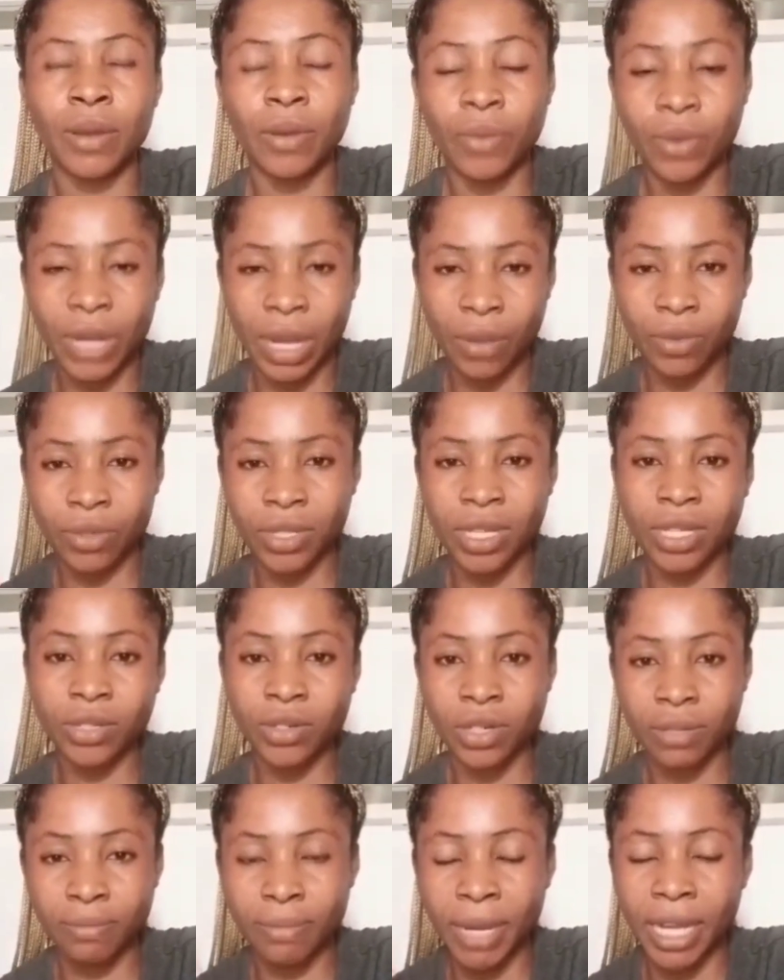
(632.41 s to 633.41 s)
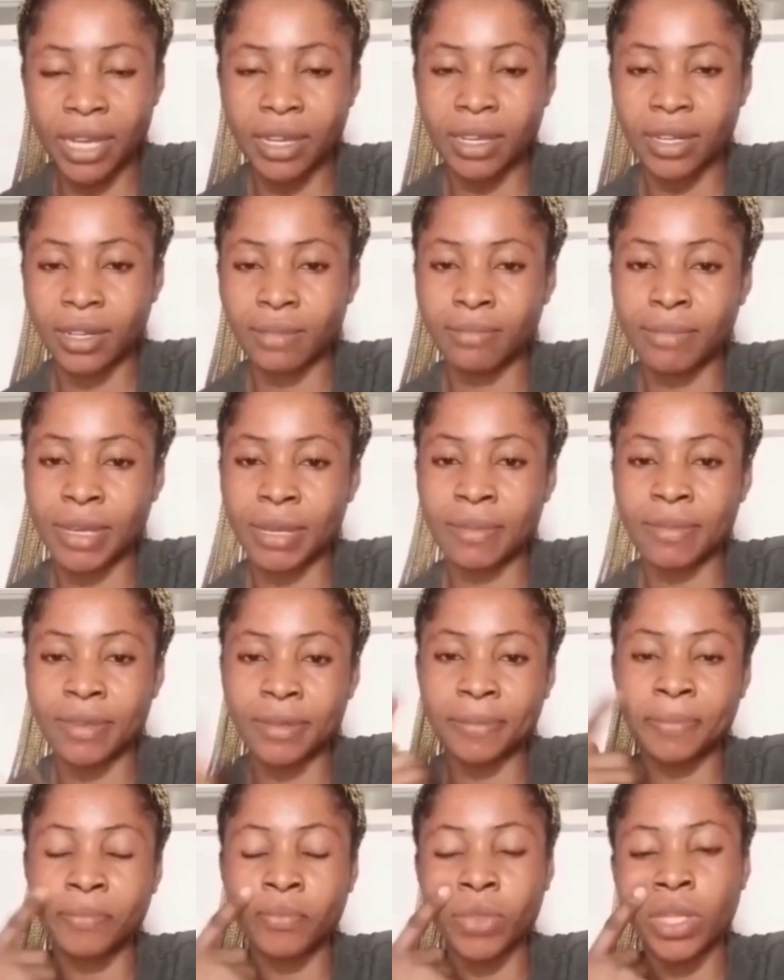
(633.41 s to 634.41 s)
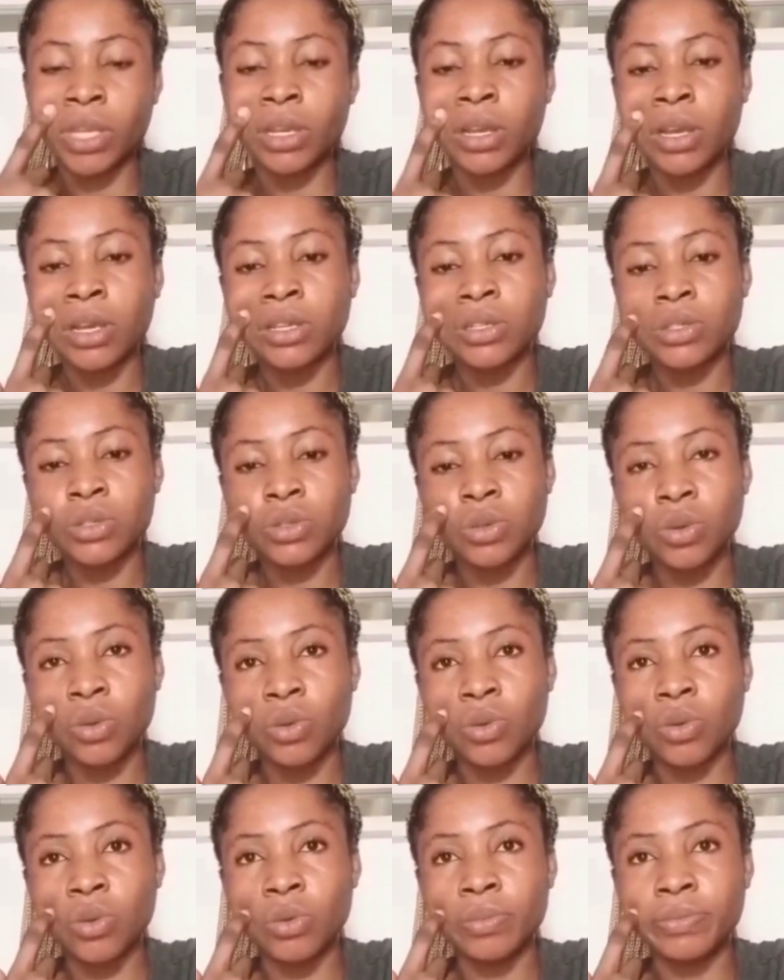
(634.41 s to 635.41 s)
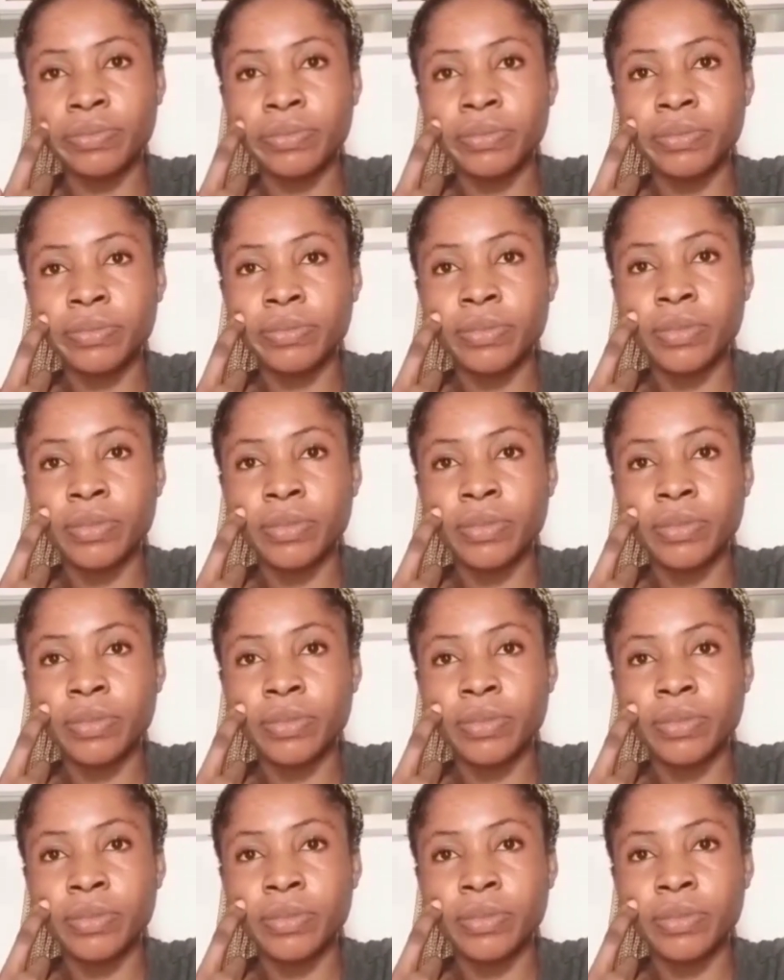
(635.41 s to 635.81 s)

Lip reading: I was actually backing the baby. So